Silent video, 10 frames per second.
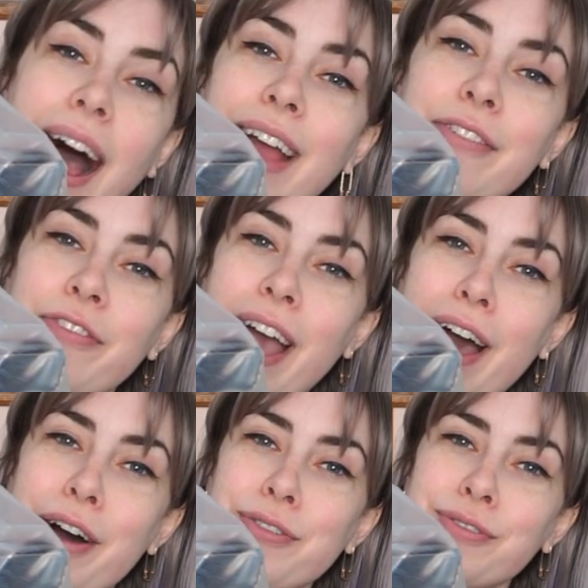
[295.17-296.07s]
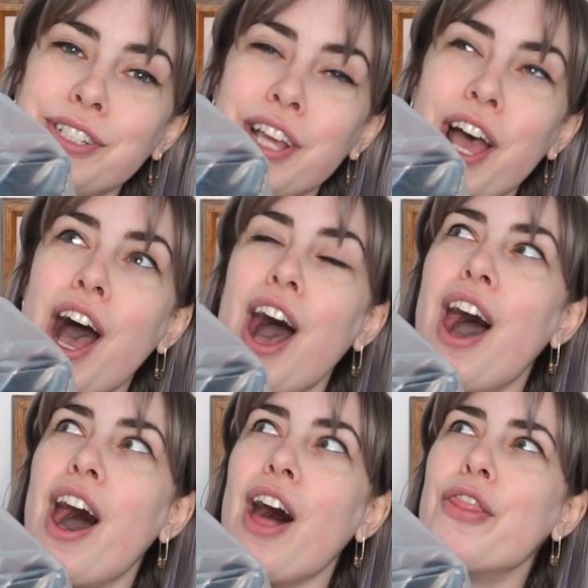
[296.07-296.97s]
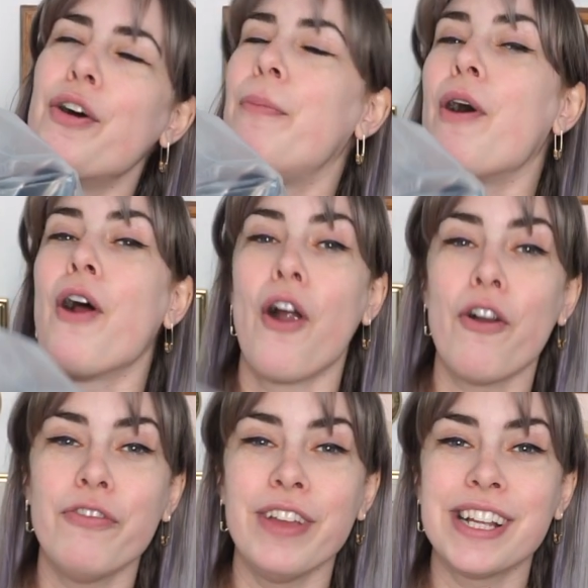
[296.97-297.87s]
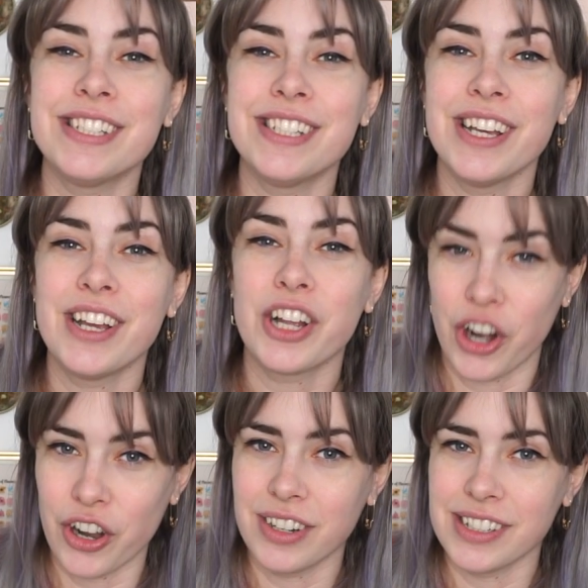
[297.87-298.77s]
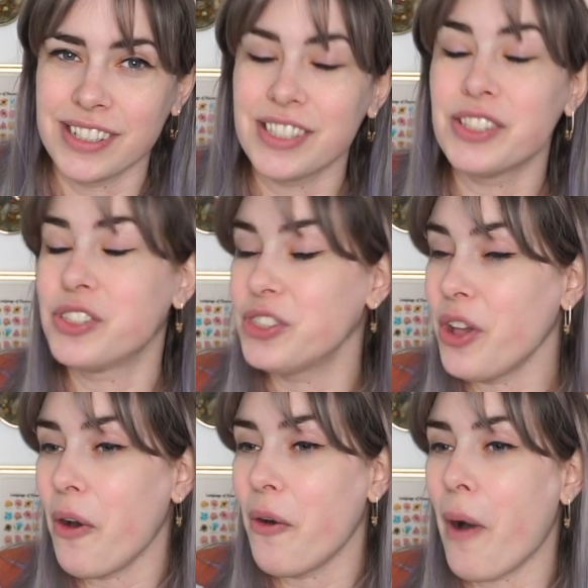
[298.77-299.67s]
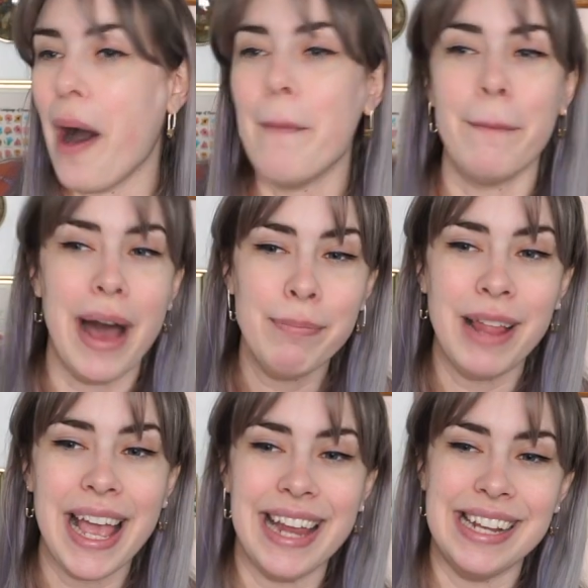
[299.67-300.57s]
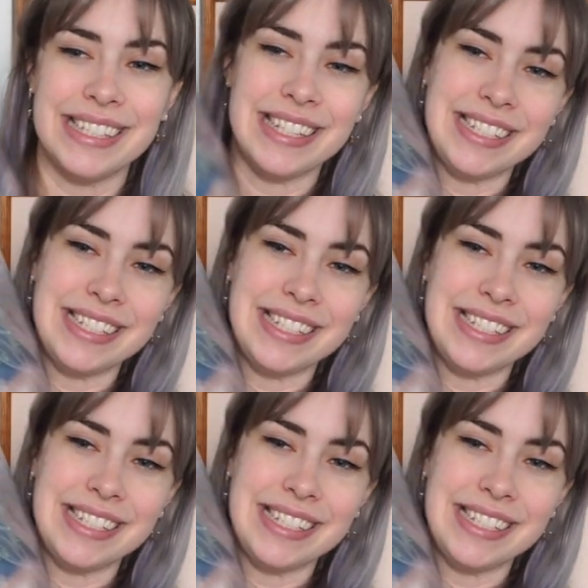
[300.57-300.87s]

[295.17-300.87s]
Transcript: I found the perfect curtains. So my plan is to